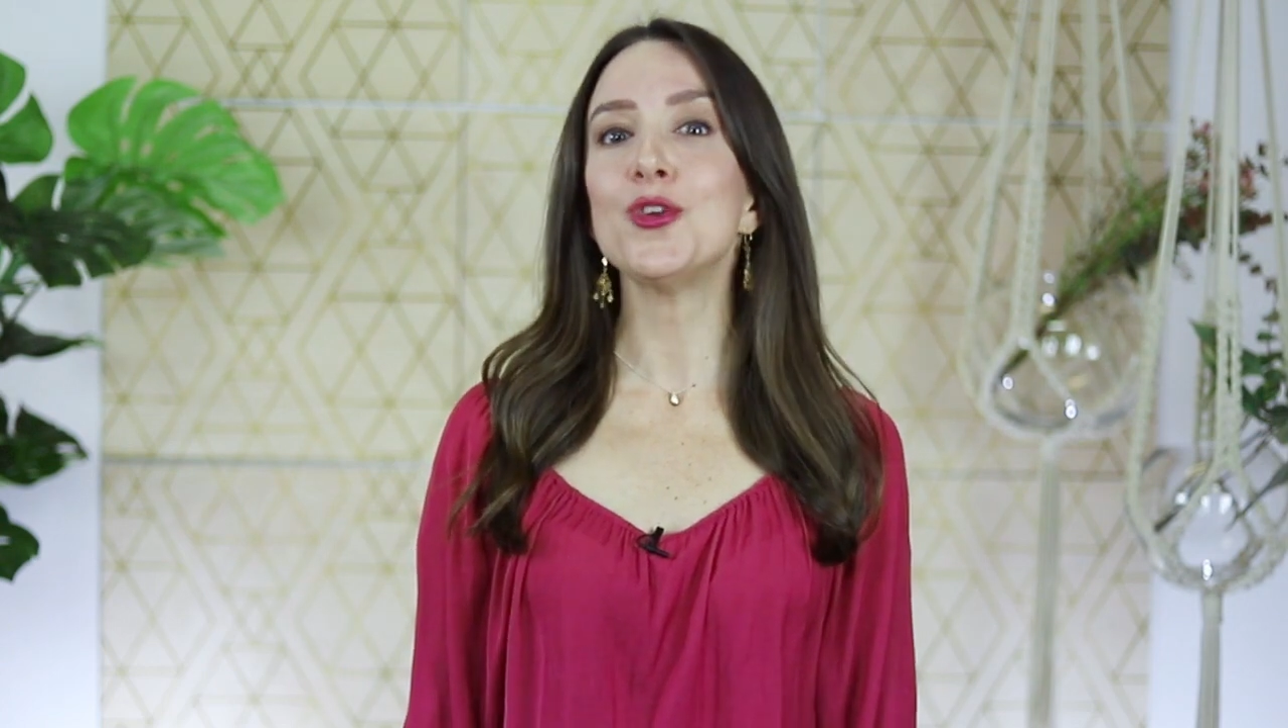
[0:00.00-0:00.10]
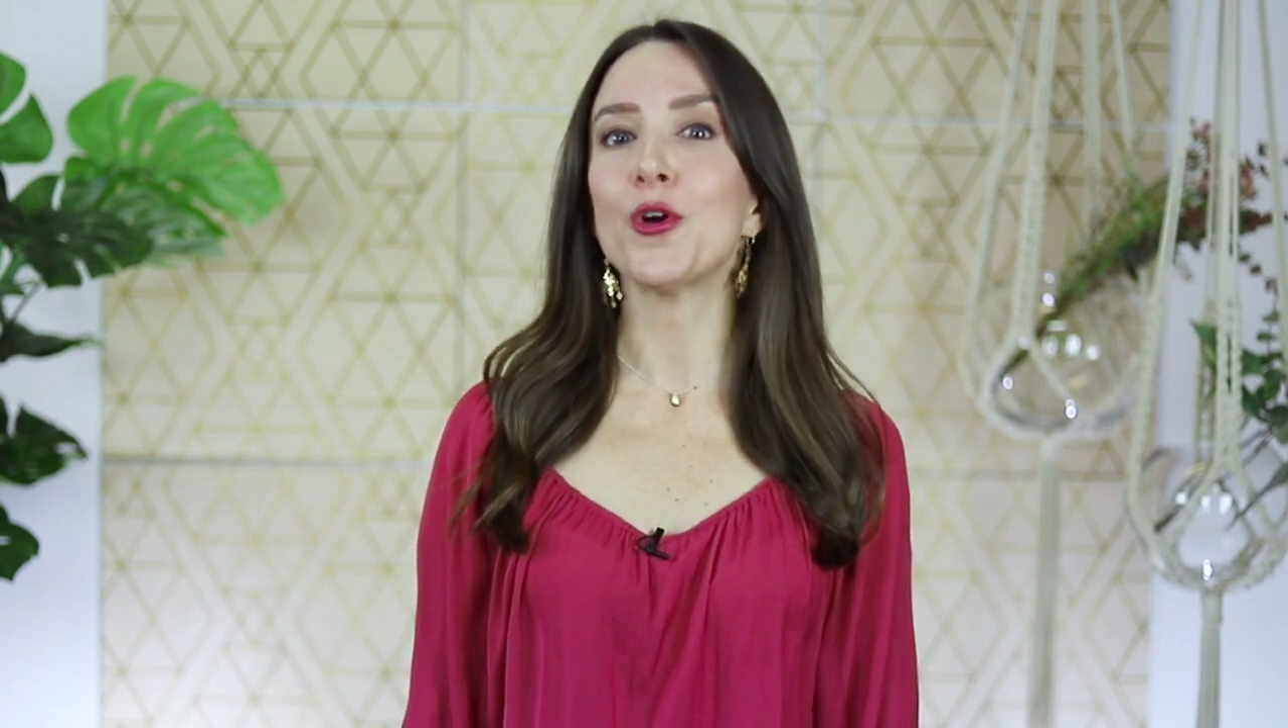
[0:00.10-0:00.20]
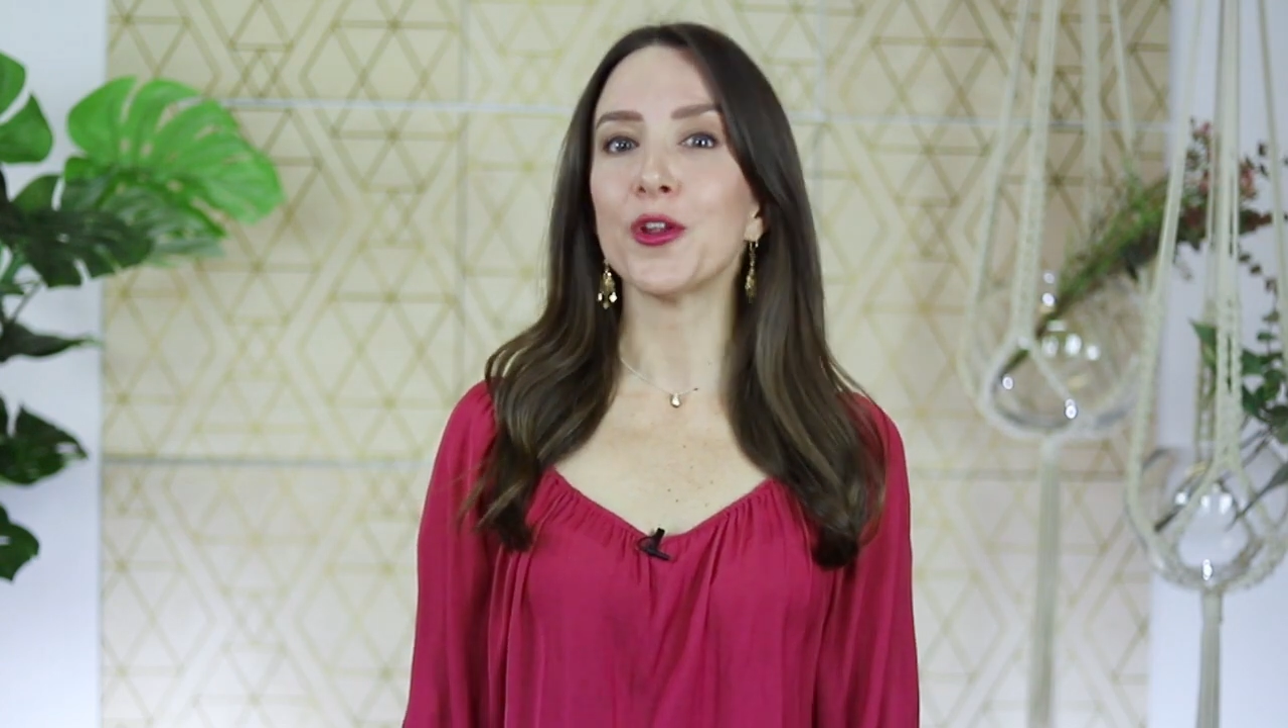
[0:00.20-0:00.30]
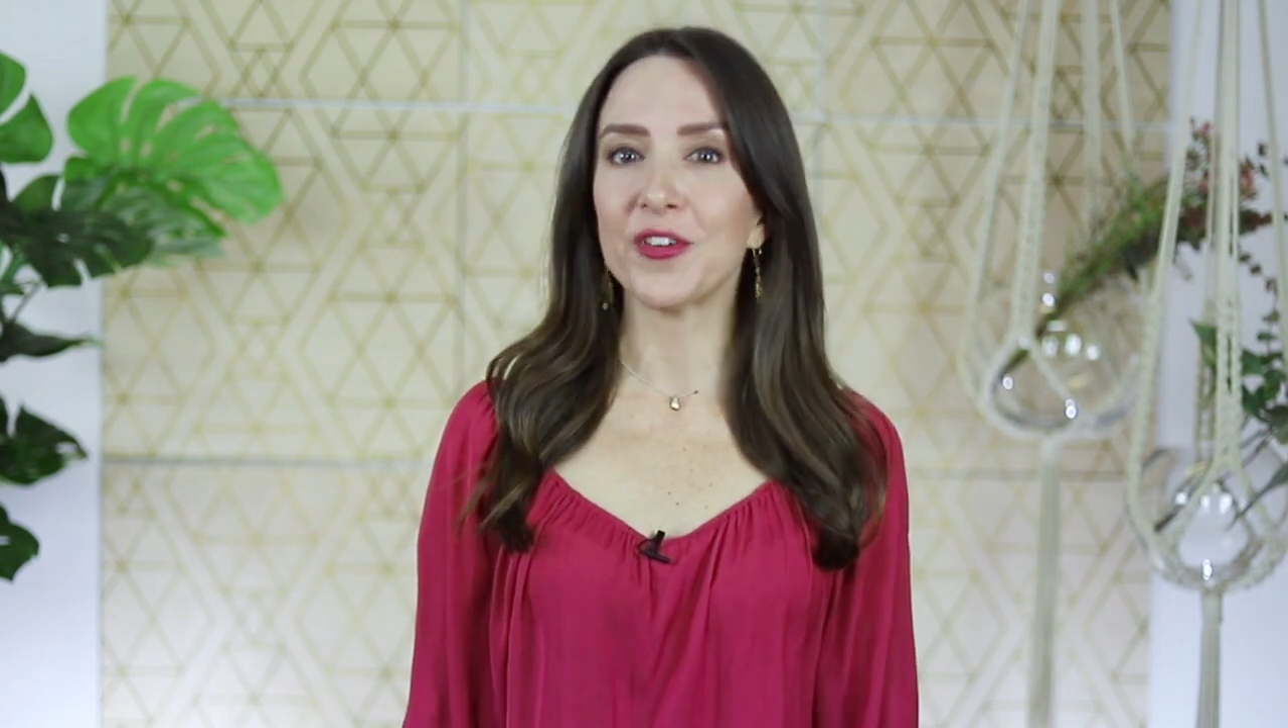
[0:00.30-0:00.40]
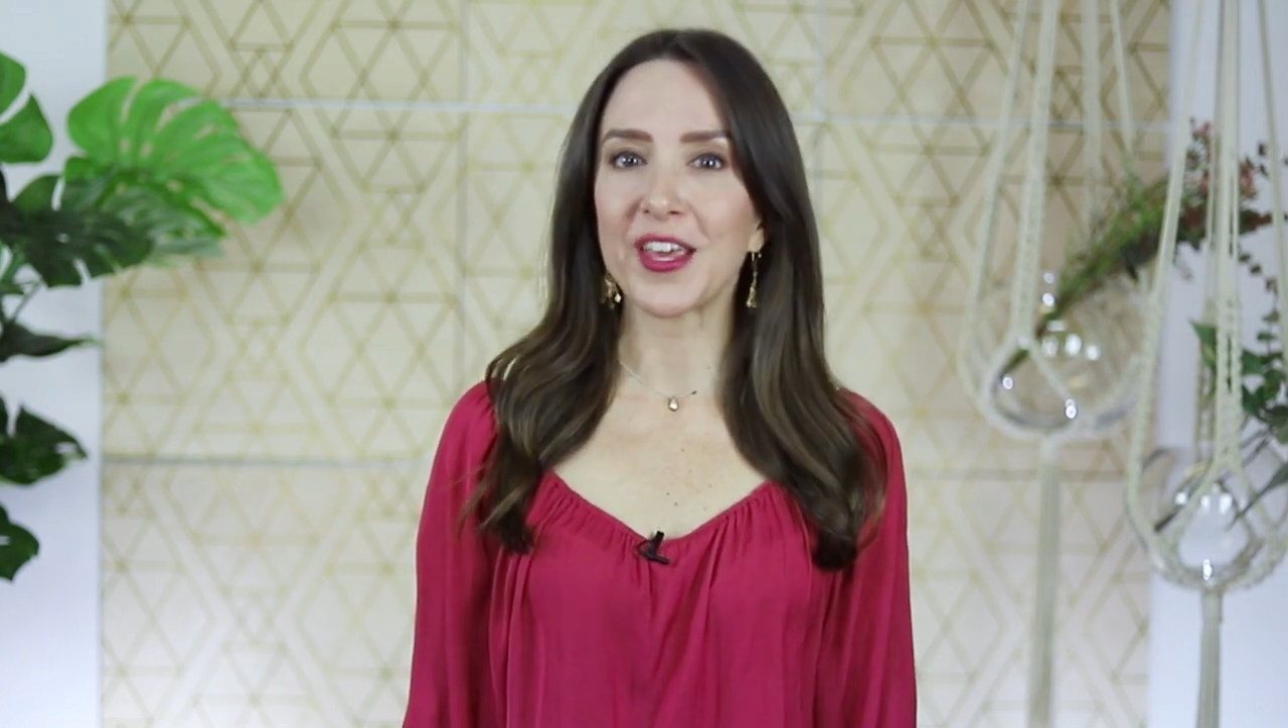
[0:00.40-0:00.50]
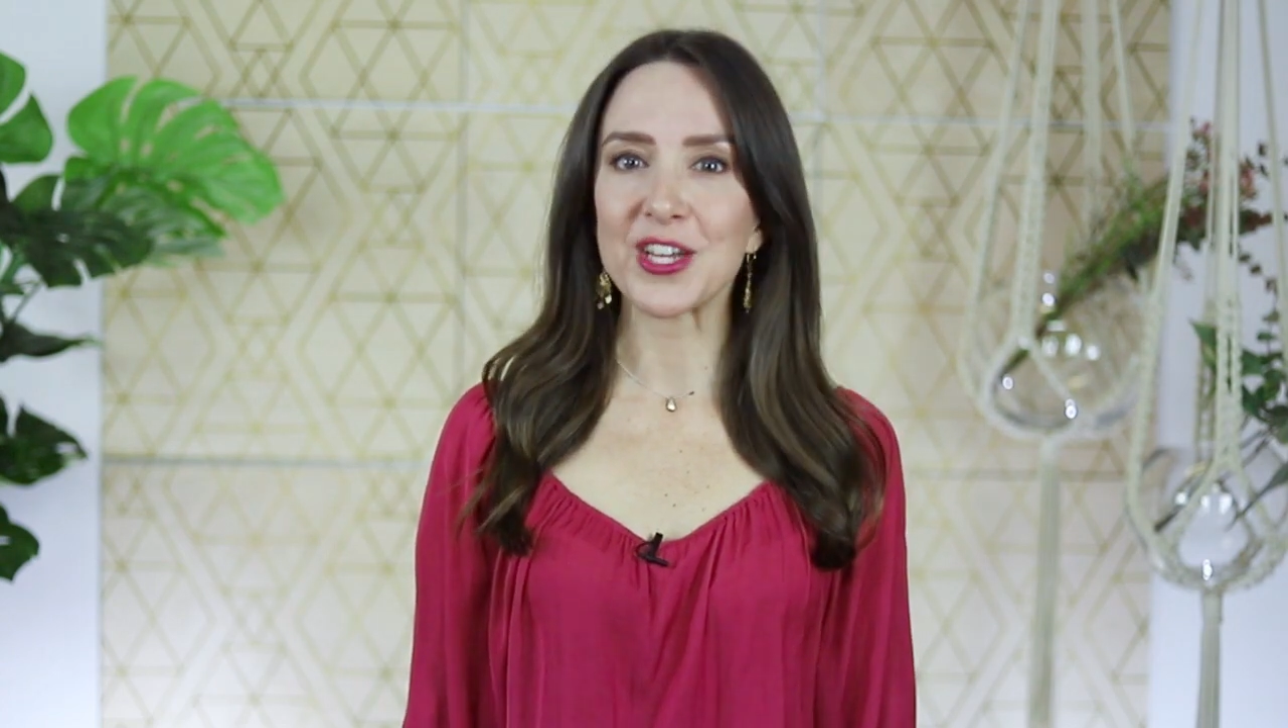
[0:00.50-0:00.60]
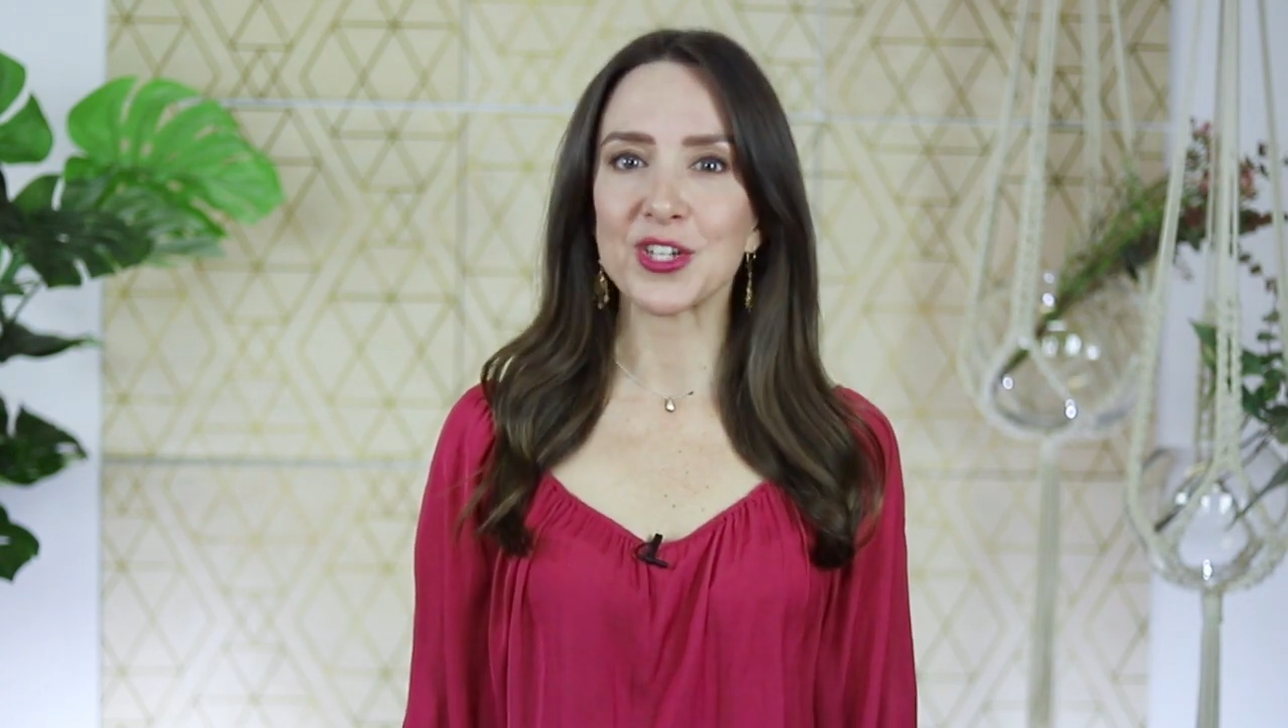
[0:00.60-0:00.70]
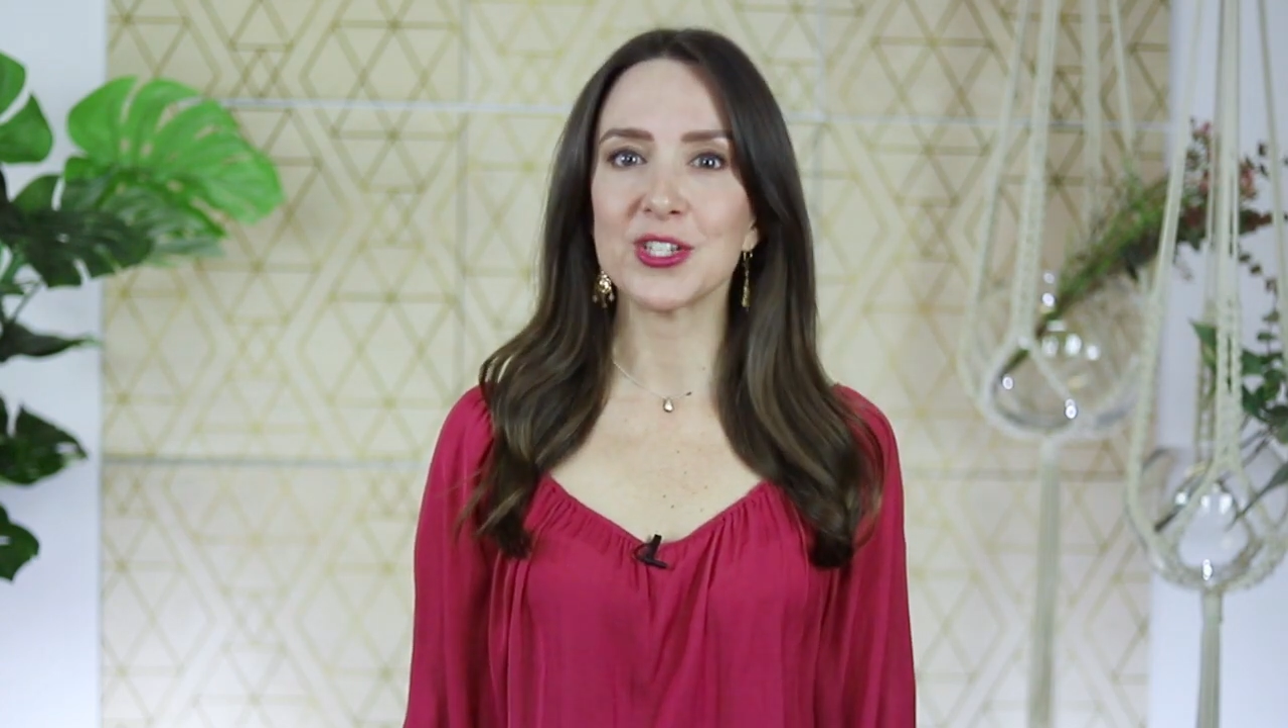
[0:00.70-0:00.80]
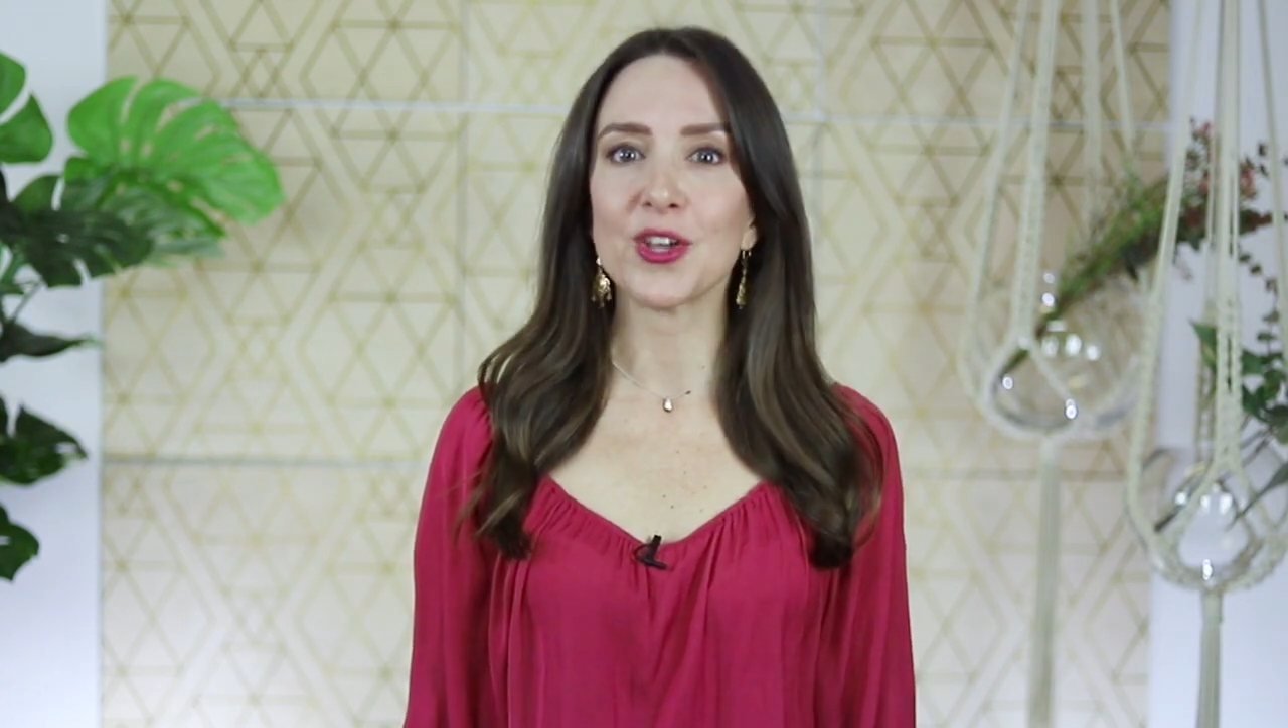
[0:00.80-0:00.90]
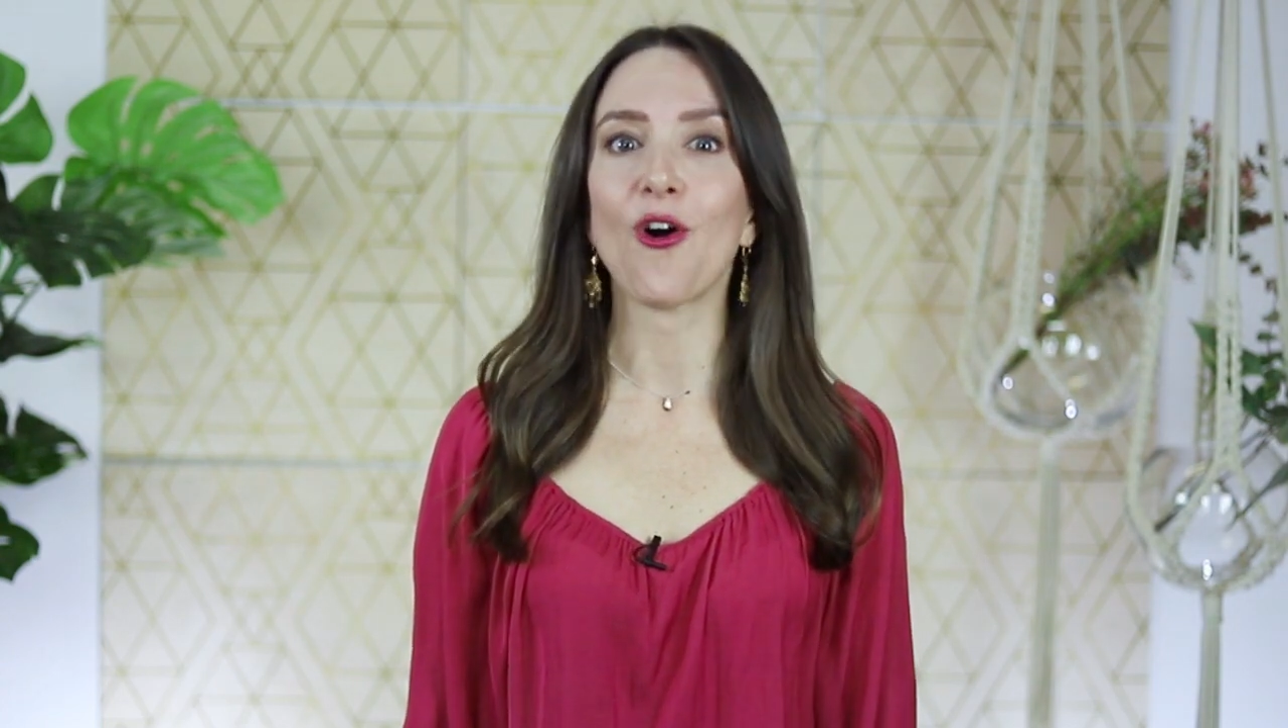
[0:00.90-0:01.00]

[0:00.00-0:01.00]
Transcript: notifications